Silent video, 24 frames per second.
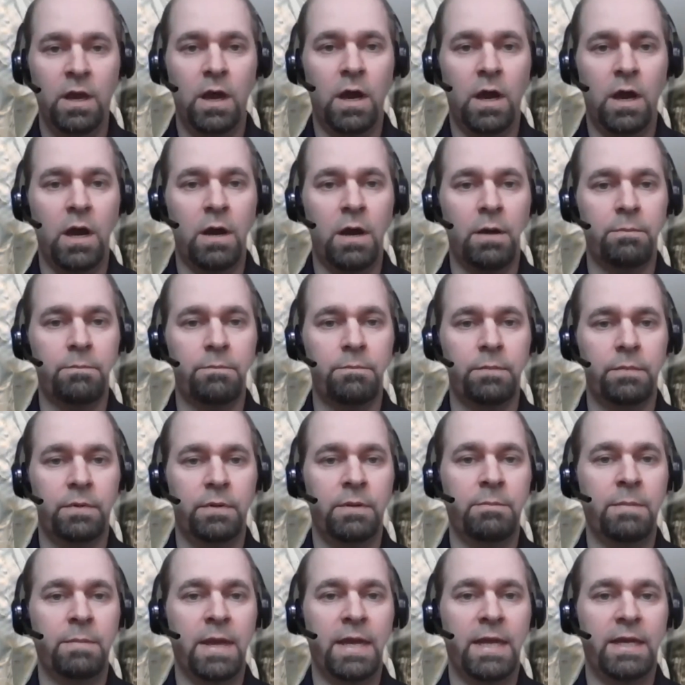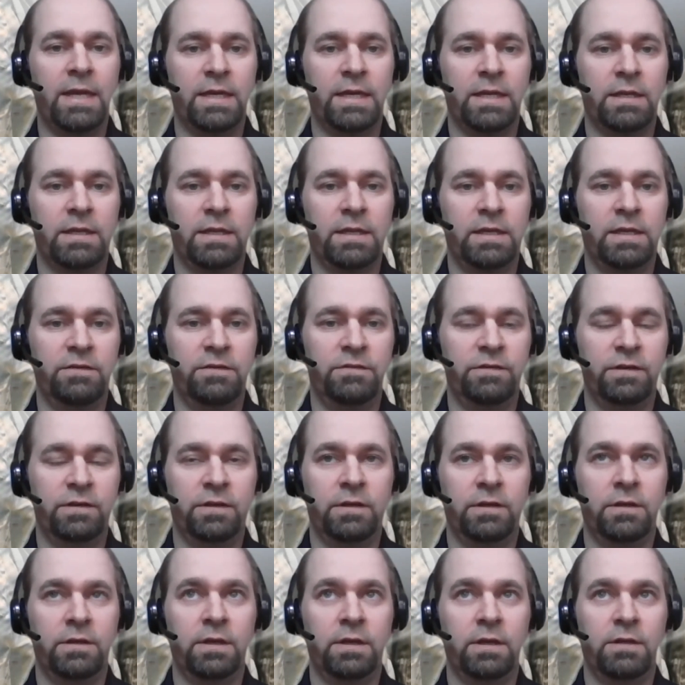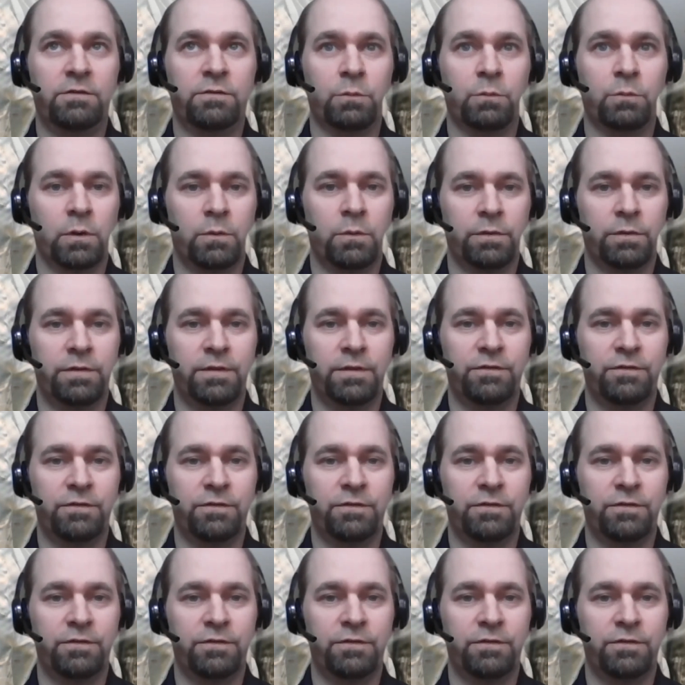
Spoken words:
and making it easy to work with.